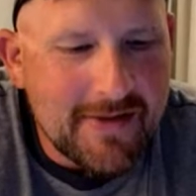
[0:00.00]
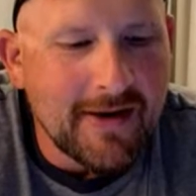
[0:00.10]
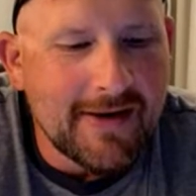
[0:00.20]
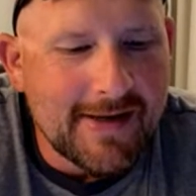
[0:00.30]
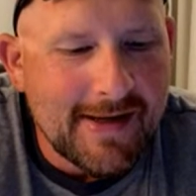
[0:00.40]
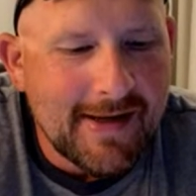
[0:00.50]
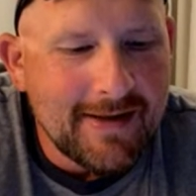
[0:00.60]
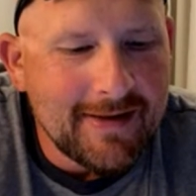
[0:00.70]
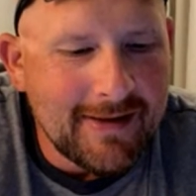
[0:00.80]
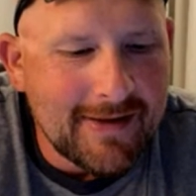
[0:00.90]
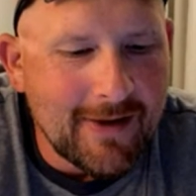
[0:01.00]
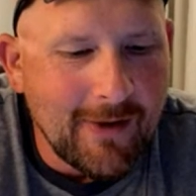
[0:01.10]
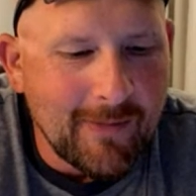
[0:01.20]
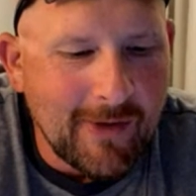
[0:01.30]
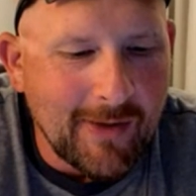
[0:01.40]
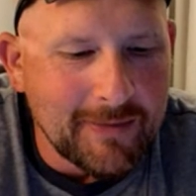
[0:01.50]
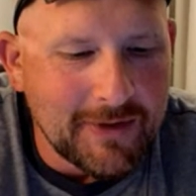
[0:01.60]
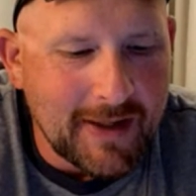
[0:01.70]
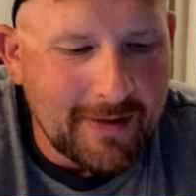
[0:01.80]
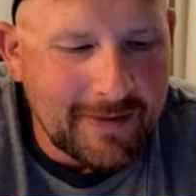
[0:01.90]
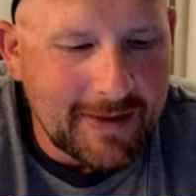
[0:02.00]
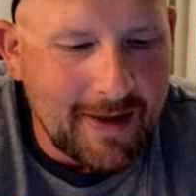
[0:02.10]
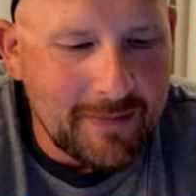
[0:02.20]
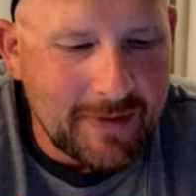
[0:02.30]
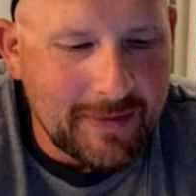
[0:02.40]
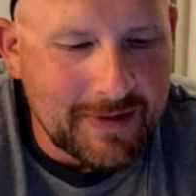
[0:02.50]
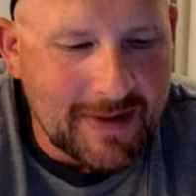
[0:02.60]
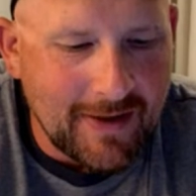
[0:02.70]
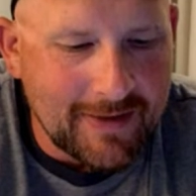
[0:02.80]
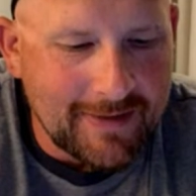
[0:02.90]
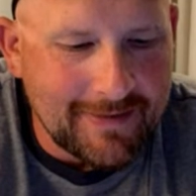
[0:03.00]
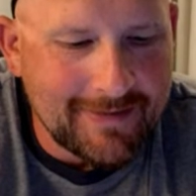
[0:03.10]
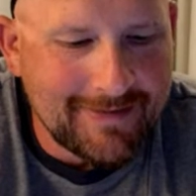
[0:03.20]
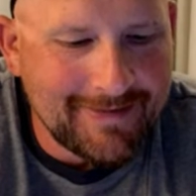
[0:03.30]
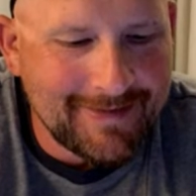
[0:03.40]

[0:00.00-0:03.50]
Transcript: there you go, Mom. You got people talking.